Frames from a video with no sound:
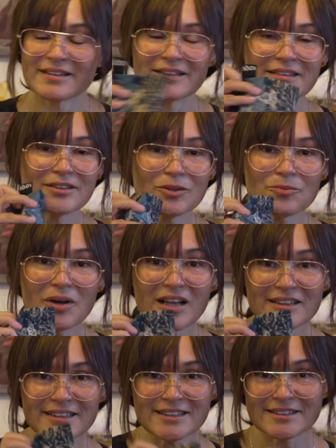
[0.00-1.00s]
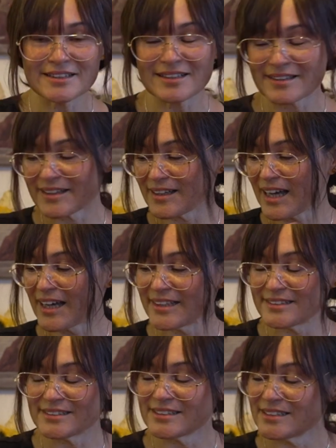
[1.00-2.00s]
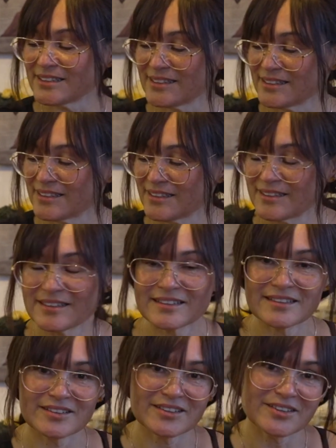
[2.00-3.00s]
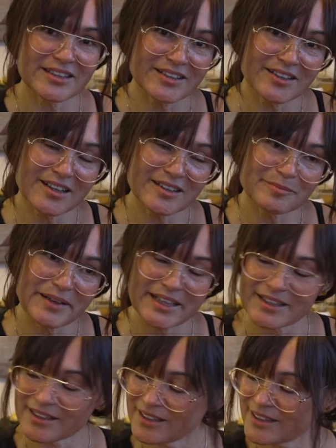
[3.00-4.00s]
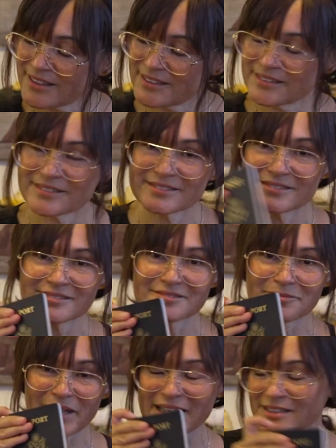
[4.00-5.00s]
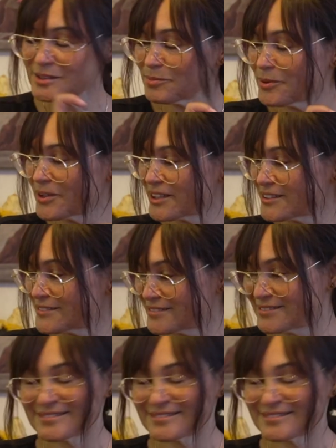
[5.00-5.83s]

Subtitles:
little wallet, ID, credit card, bank card, passport,